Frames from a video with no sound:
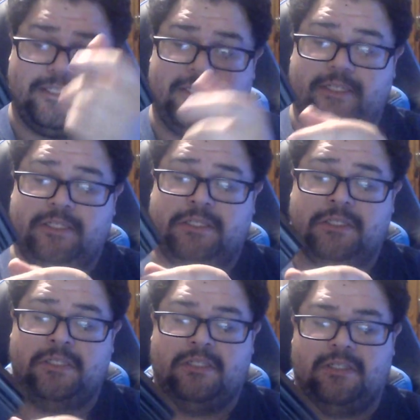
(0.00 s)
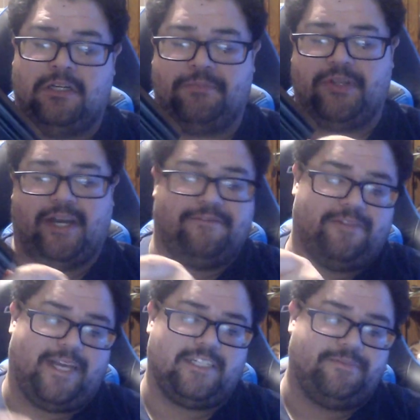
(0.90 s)
key. You got
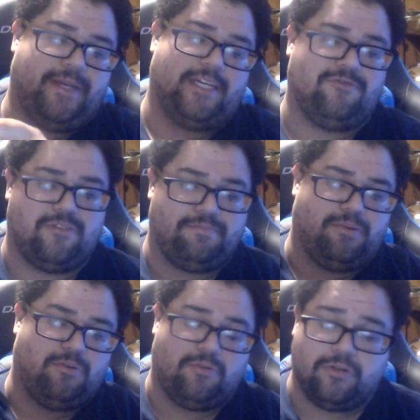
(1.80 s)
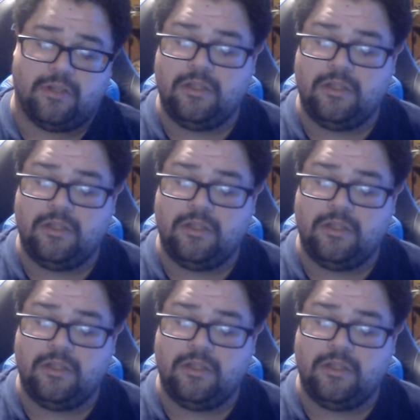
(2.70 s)
flash mags with pull.